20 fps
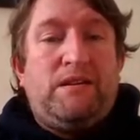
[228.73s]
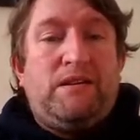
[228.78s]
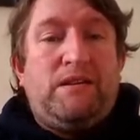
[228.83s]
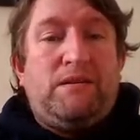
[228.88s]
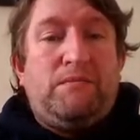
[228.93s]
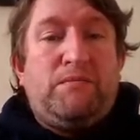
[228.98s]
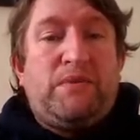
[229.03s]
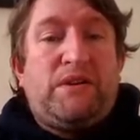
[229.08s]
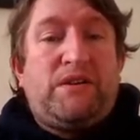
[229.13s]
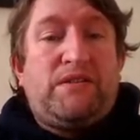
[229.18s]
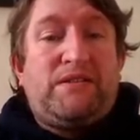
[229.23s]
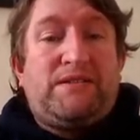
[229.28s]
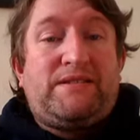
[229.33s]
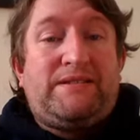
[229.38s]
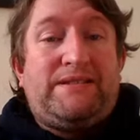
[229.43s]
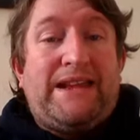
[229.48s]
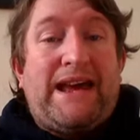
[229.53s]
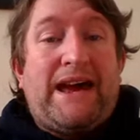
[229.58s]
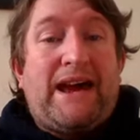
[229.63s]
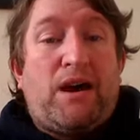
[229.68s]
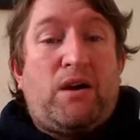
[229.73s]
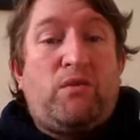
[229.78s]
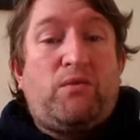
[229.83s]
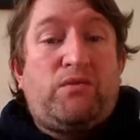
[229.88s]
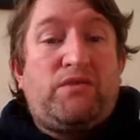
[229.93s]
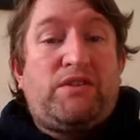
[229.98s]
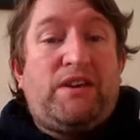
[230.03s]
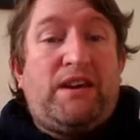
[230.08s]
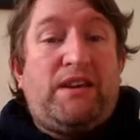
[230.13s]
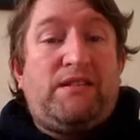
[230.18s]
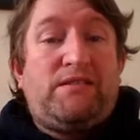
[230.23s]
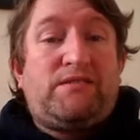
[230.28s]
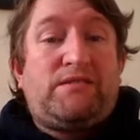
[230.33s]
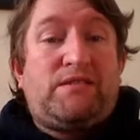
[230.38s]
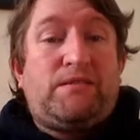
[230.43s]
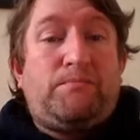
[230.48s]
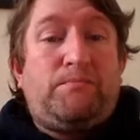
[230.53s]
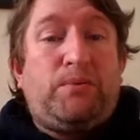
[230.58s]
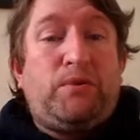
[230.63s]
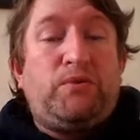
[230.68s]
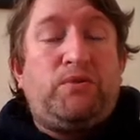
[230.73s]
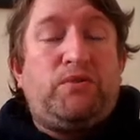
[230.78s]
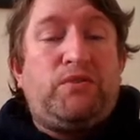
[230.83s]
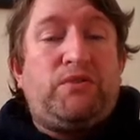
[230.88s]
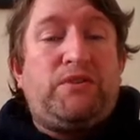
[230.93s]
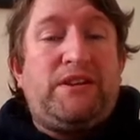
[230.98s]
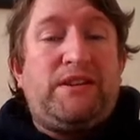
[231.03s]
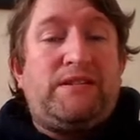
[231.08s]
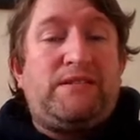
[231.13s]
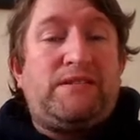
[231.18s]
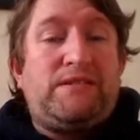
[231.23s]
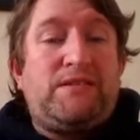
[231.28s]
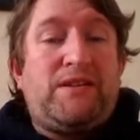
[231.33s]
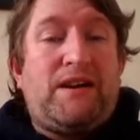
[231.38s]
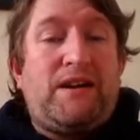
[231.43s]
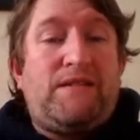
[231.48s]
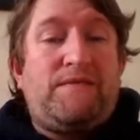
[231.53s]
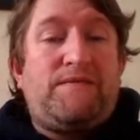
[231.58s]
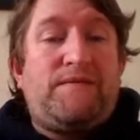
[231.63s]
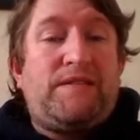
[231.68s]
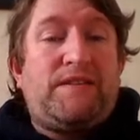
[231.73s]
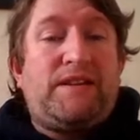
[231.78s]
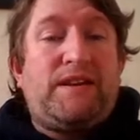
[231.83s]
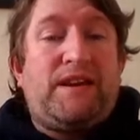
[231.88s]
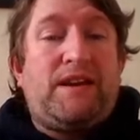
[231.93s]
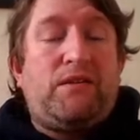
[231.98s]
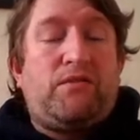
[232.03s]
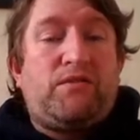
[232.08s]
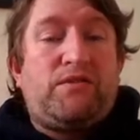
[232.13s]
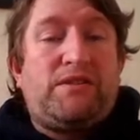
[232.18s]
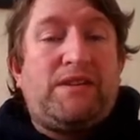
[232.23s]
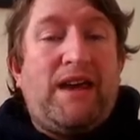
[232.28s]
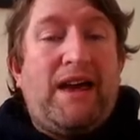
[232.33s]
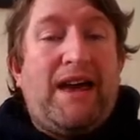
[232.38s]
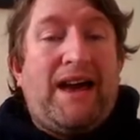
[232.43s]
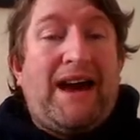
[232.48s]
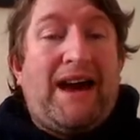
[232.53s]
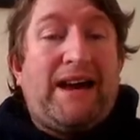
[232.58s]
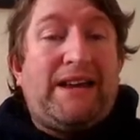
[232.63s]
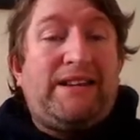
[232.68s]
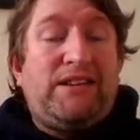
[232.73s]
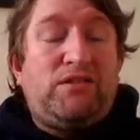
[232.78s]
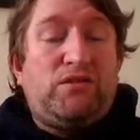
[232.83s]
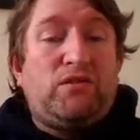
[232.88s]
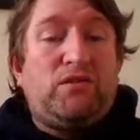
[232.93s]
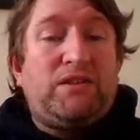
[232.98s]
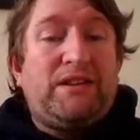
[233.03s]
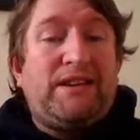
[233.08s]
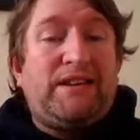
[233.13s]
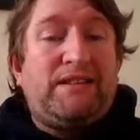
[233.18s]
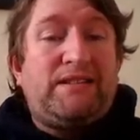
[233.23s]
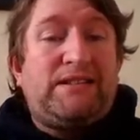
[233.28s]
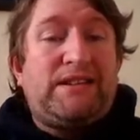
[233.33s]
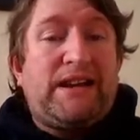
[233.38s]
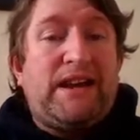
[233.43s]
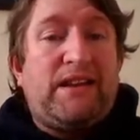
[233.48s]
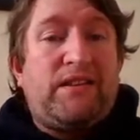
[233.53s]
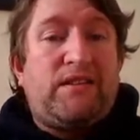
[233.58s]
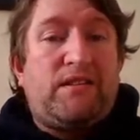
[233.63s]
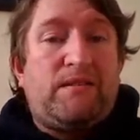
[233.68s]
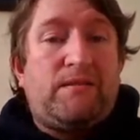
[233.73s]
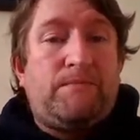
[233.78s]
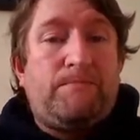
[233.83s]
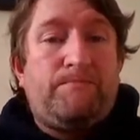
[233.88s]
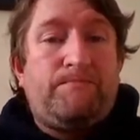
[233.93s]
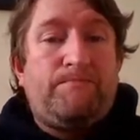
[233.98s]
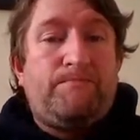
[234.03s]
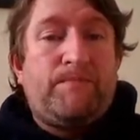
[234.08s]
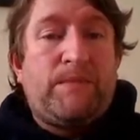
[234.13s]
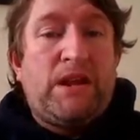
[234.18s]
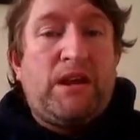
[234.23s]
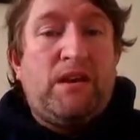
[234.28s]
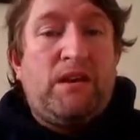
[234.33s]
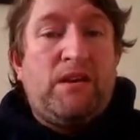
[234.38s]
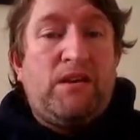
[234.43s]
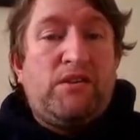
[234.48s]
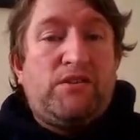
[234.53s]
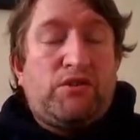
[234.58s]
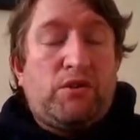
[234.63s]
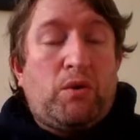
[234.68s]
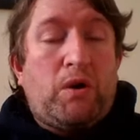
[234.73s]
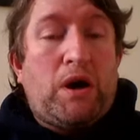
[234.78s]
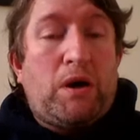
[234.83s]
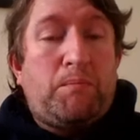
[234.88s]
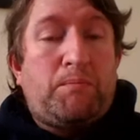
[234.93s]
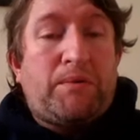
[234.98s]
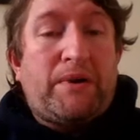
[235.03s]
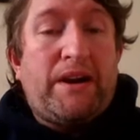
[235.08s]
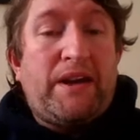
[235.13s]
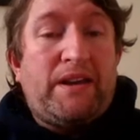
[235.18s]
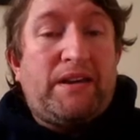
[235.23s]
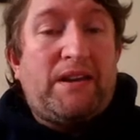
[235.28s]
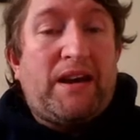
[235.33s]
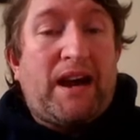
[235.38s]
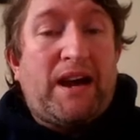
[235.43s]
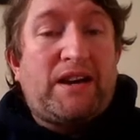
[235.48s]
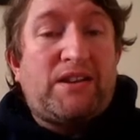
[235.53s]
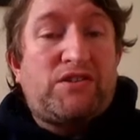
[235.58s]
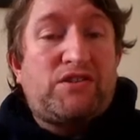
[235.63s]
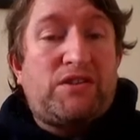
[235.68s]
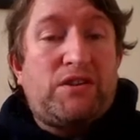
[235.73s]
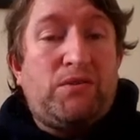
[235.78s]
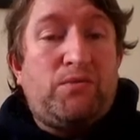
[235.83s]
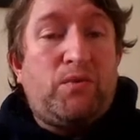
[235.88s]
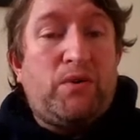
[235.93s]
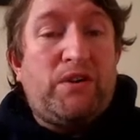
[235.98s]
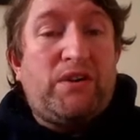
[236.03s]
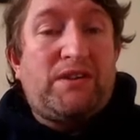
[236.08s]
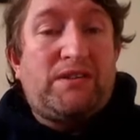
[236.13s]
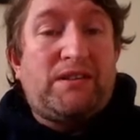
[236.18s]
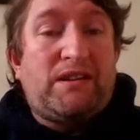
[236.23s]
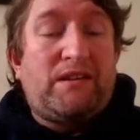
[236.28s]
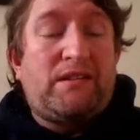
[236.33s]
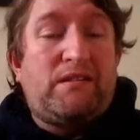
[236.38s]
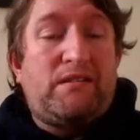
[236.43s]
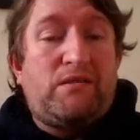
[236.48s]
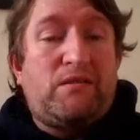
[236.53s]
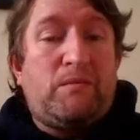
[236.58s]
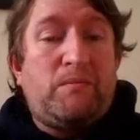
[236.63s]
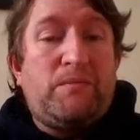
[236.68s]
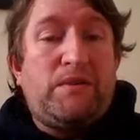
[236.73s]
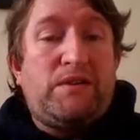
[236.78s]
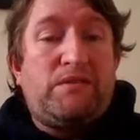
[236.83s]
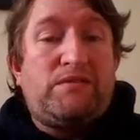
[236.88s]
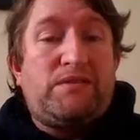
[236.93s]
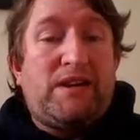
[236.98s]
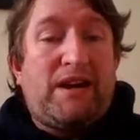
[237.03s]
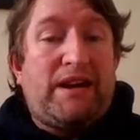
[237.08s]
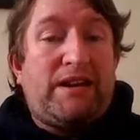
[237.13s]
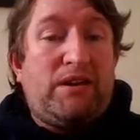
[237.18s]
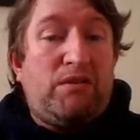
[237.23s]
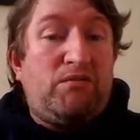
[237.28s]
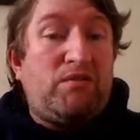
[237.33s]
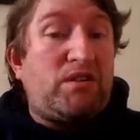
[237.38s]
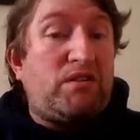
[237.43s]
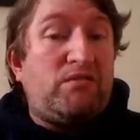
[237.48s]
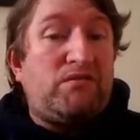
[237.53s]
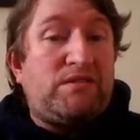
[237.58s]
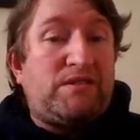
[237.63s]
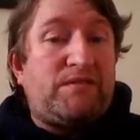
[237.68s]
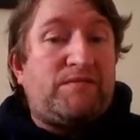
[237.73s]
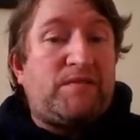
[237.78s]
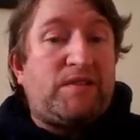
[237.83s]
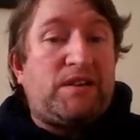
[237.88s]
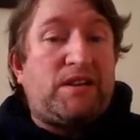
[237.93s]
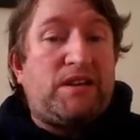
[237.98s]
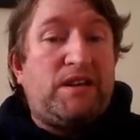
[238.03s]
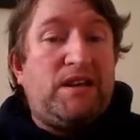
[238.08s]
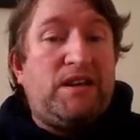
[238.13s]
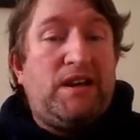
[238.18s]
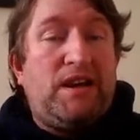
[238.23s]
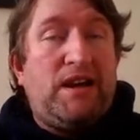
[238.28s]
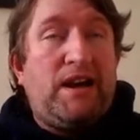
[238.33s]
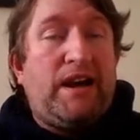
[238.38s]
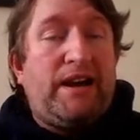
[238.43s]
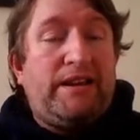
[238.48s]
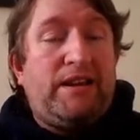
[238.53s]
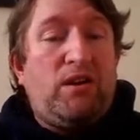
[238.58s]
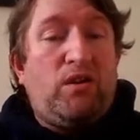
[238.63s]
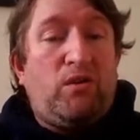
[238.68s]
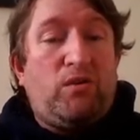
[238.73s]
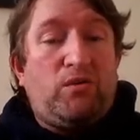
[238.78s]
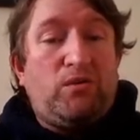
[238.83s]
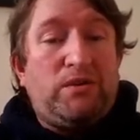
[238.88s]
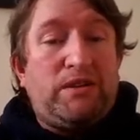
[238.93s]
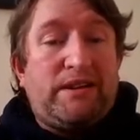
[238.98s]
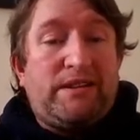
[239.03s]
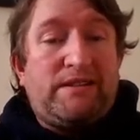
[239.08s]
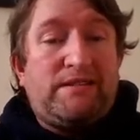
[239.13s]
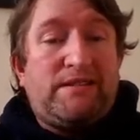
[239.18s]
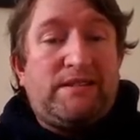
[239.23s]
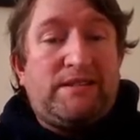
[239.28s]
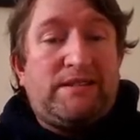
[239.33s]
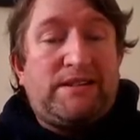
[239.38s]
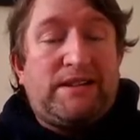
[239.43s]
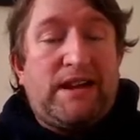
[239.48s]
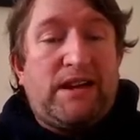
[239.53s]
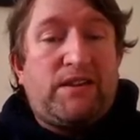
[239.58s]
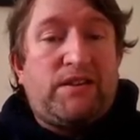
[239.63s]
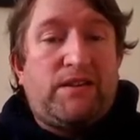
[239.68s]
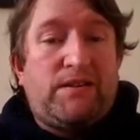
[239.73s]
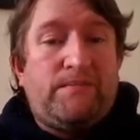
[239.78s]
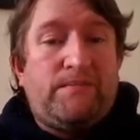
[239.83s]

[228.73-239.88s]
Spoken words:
Because now it's bundled into everything else and it's all linked together. So our brain actually works like a computer and it records everything and it all links it together.